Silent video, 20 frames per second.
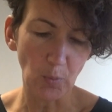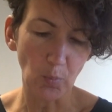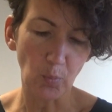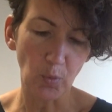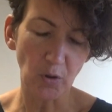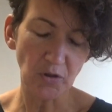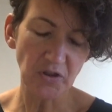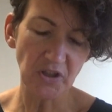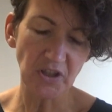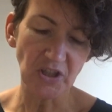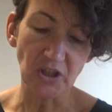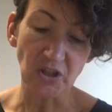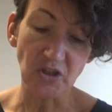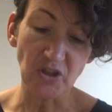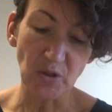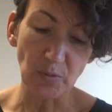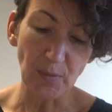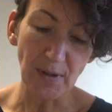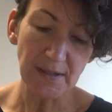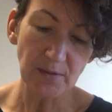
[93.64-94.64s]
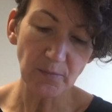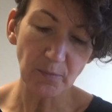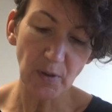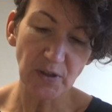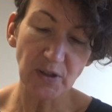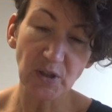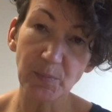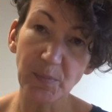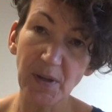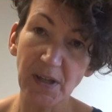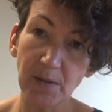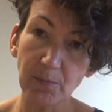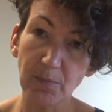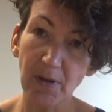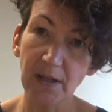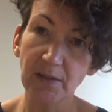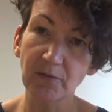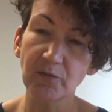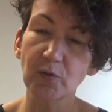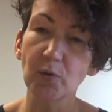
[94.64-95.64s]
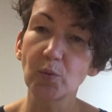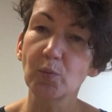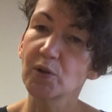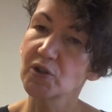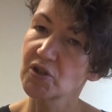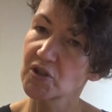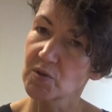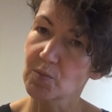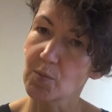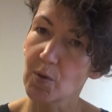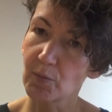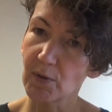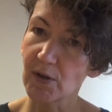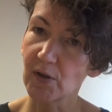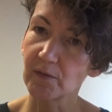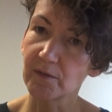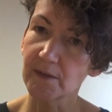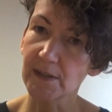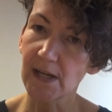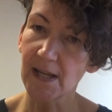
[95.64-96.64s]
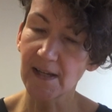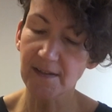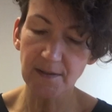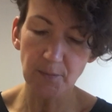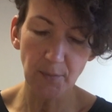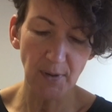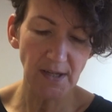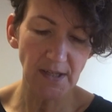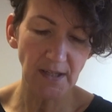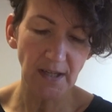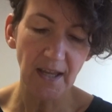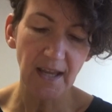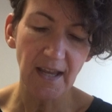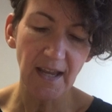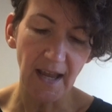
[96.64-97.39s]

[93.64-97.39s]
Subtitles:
What are you doing when you're being mindful, which is what we covered last week,